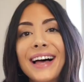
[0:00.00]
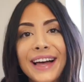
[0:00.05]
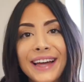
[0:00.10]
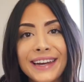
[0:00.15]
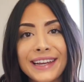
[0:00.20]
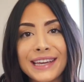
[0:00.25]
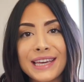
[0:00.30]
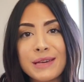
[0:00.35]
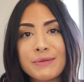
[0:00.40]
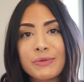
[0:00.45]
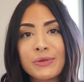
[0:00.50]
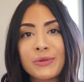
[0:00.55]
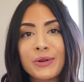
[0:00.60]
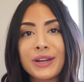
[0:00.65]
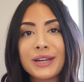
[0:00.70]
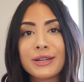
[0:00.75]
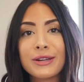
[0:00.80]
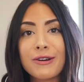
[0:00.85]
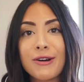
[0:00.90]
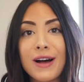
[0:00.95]
Honey keeps
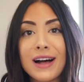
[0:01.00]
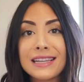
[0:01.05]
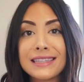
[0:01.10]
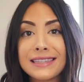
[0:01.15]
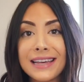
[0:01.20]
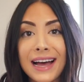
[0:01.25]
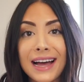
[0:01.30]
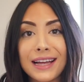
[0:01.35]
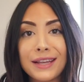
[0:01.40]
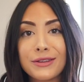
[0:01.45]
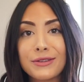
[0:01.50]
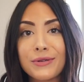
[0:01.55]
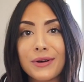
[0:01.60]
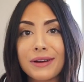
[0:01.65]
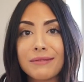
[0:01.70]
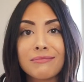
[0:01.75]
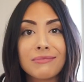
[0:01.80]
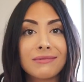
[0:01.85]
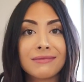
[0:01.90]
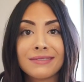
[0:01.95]
wanting to go outside, so
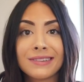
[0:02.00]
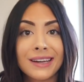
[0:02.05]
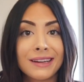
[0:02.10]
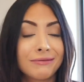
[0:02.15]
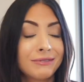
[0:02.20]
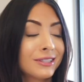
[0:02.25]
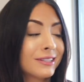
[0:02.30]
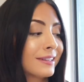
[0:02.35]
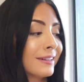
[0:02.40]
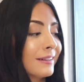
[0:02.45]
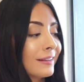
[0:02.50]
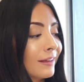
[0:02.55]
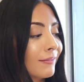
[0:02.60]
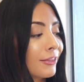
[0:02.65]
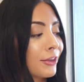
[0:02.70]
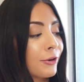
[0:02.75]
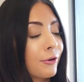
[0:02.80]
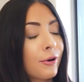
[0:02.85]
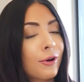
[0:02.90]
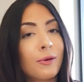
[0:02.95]
I'm just gonna leave
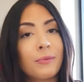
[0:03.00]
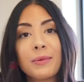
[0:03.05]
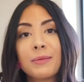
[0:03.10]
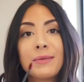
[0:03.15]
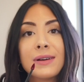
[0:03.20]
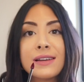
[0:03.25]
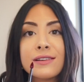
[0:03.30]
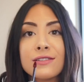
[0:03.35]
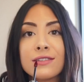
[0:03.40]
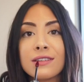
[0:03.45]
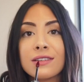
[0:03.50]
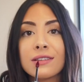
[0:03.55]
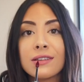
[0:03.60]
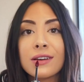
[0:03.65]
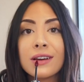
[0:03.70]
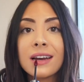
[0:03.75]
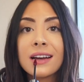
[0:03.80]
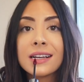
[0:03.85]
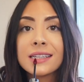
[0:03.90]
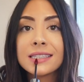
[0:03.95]
the door open, man. She's
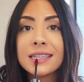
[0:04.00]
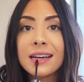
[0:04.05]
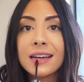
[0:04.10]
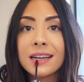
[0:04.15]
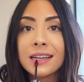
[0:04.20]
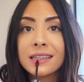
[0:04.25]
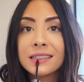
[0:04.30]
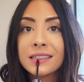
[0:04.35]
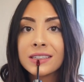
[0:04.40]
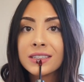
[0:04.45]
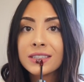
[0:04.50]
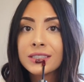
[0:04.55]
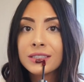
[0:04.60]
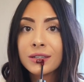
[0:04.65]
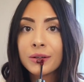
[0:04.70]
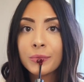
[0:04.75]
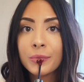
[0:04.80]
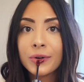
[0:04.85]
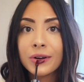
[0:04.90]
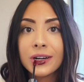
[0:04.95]
looking outside. I think she's
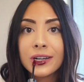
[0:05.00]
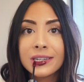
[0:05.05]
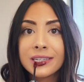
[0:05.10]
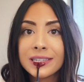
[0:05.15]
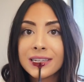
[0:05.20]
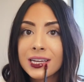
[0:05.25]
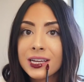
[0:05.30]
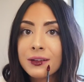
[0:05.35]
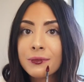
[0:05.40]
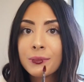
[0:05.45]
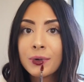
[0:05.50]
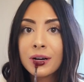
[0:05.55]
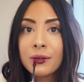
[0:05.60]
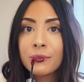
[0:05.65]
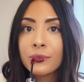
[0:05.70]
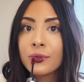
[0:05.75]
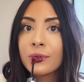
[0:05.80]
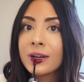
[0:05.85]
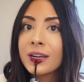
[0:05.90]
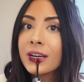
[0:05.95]
so bored. She's like, Mom,
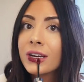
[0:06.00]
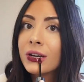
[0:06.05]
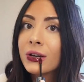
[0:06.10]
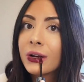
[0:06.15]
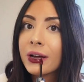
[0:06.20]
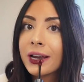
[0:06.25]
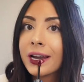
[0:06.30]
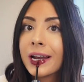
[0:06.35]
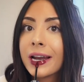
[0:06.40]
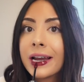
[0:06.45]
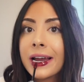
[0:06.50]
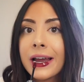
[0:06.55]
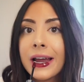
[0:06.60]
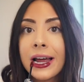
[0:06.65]
what are you doing?